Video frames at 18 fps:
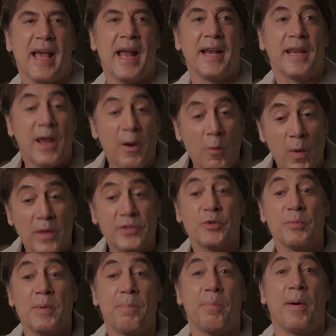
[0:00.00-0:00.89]
and he wants
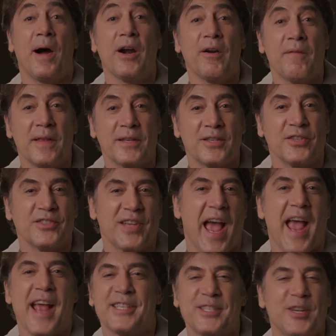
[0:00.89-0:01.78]
to be part of the
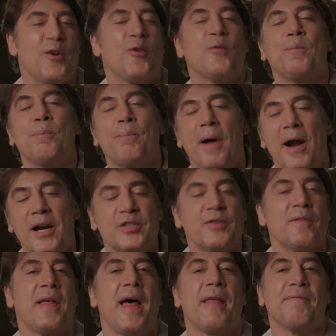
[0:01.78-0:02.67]
society, or
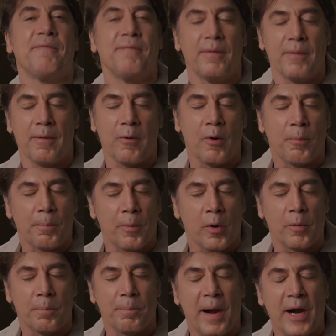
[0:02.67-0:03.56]
part of that,
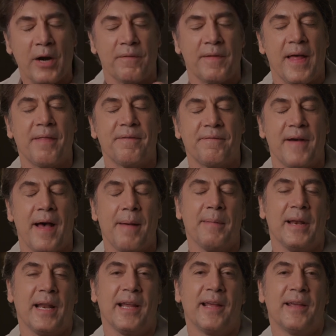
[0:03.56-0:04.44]
or part of that
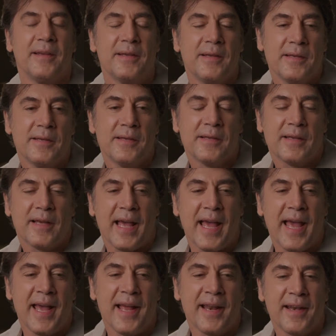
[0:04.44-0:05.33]
family.
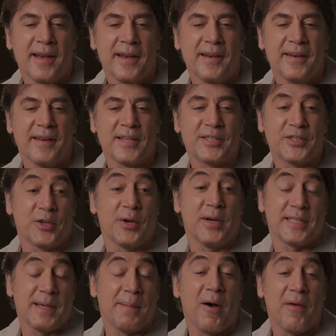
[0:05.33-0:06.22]
And the
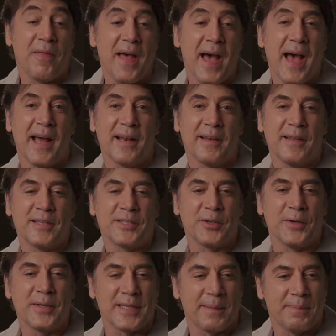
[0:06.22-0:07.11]
story is about that. The
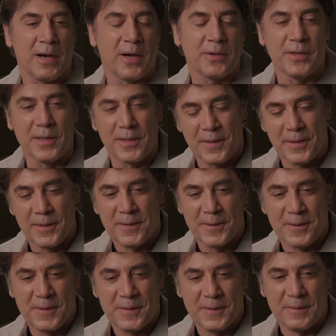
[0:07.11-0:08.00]
story is about
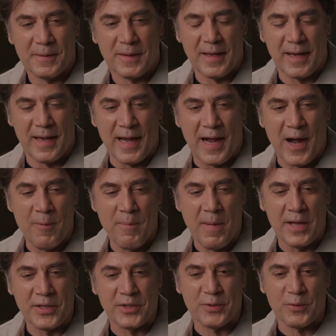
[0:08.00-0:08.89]
how
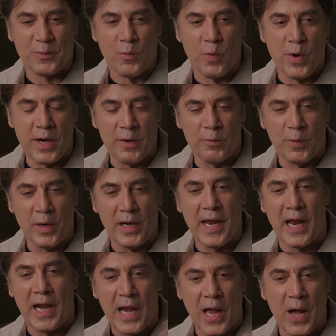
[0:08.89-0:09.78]
much we
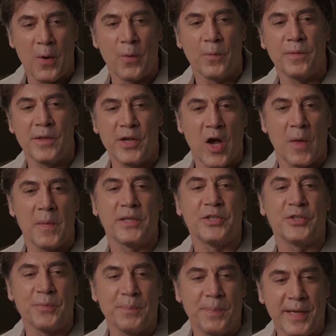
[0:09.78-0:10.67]
really allow the other
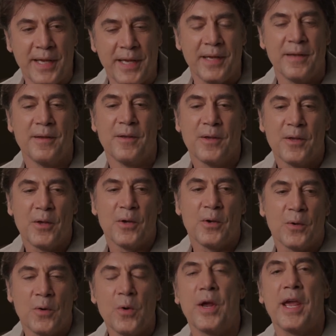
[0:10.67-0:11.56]
to be
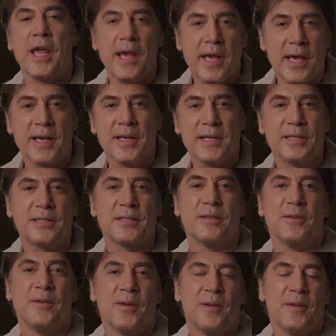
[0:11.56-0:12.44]
who he is,